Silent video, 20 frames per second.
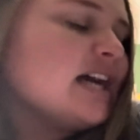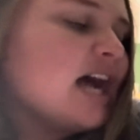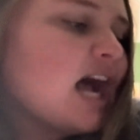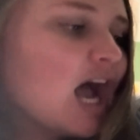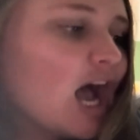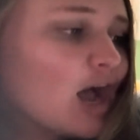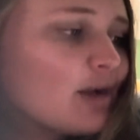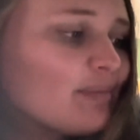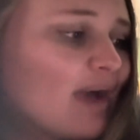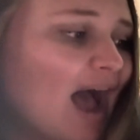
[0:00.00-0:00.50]

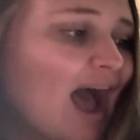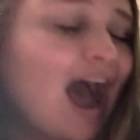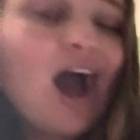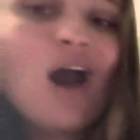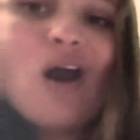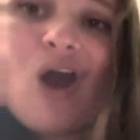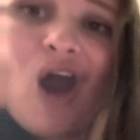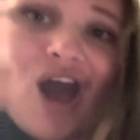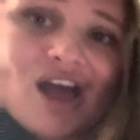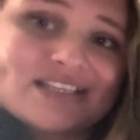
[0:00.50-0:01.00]

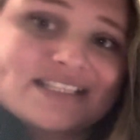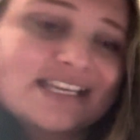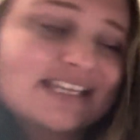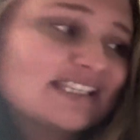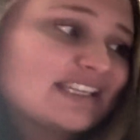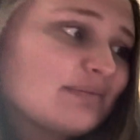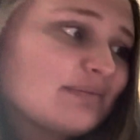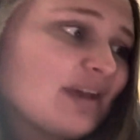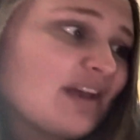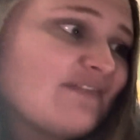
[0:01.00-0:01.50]
How
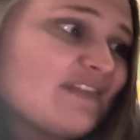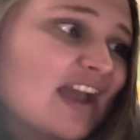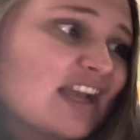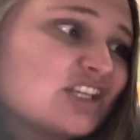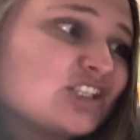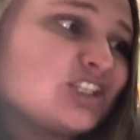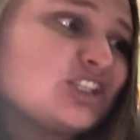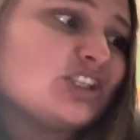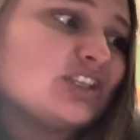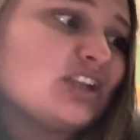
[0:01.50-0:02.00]
autism
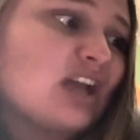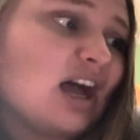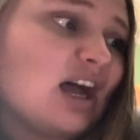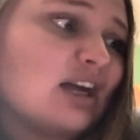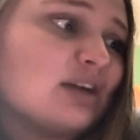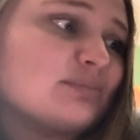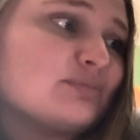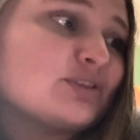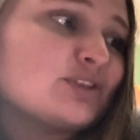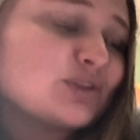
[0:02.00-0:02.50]
affects
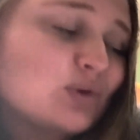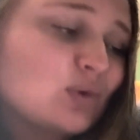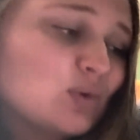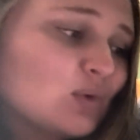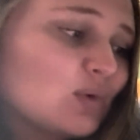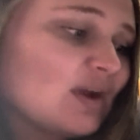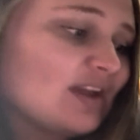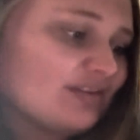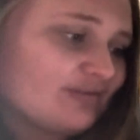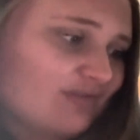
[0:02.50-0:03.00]

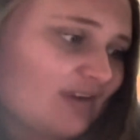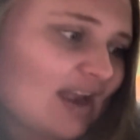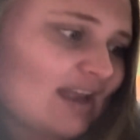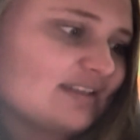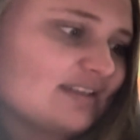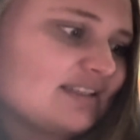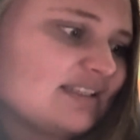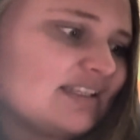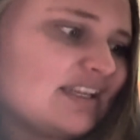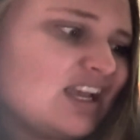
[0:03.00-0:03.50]
school and
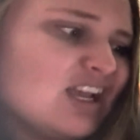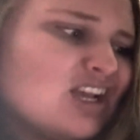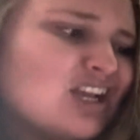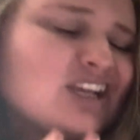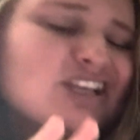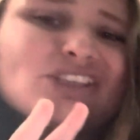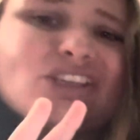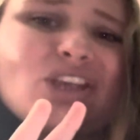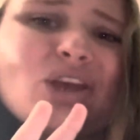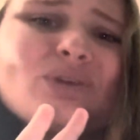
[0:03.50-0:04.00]
friends.
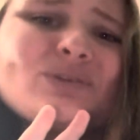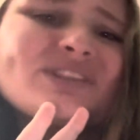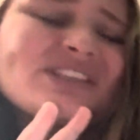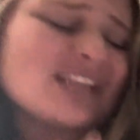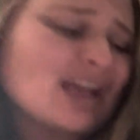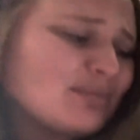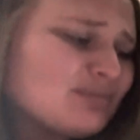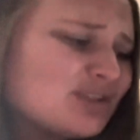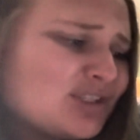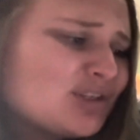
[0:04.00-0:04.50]
So
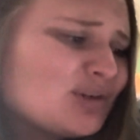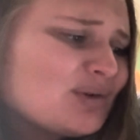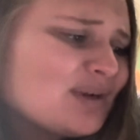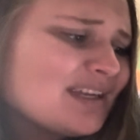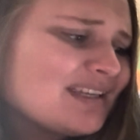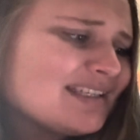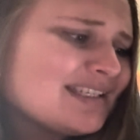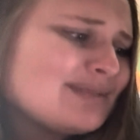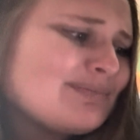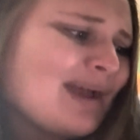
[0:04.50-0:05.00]
some
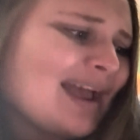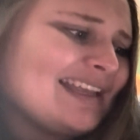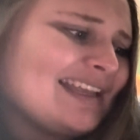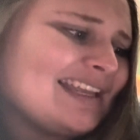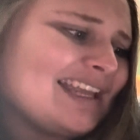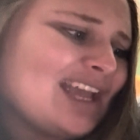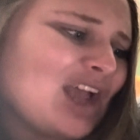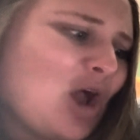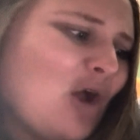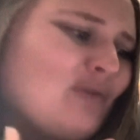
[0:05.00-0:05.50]
students might
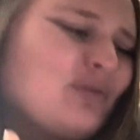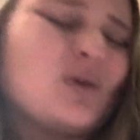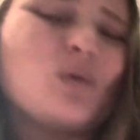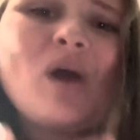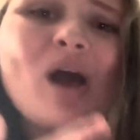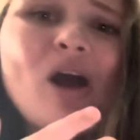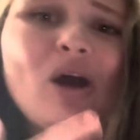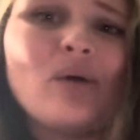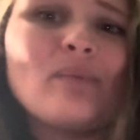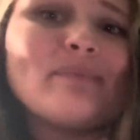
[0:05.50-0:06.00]
get
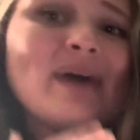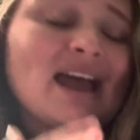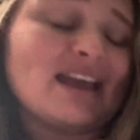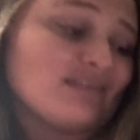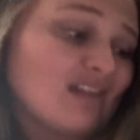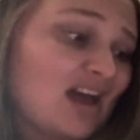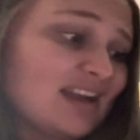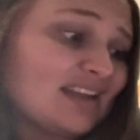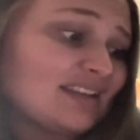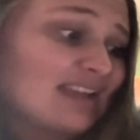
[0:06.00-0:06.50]
overwhelmed by a
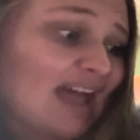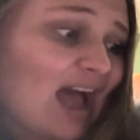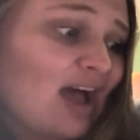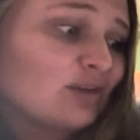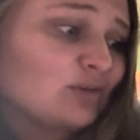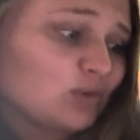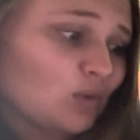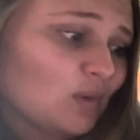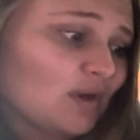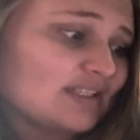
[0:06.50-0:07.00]
lot of loud
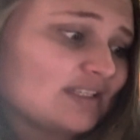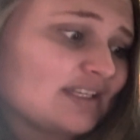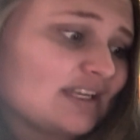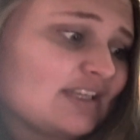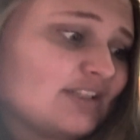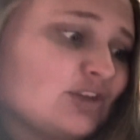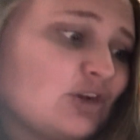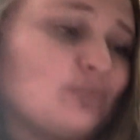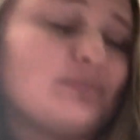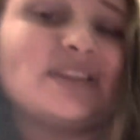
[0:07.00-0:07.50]

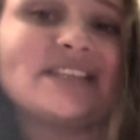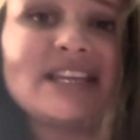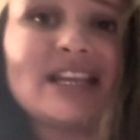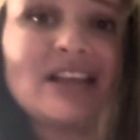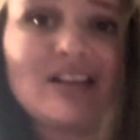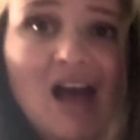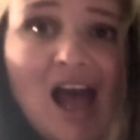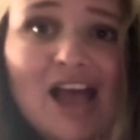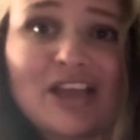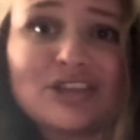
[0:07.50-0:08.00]
noises or busy
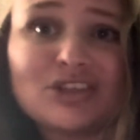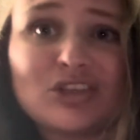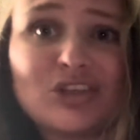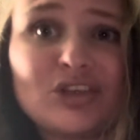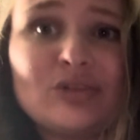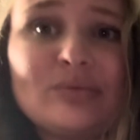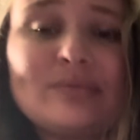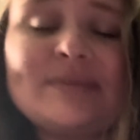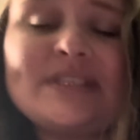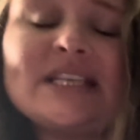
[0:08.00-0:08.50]

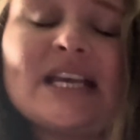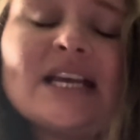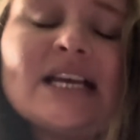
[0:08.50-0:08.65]
classrooms.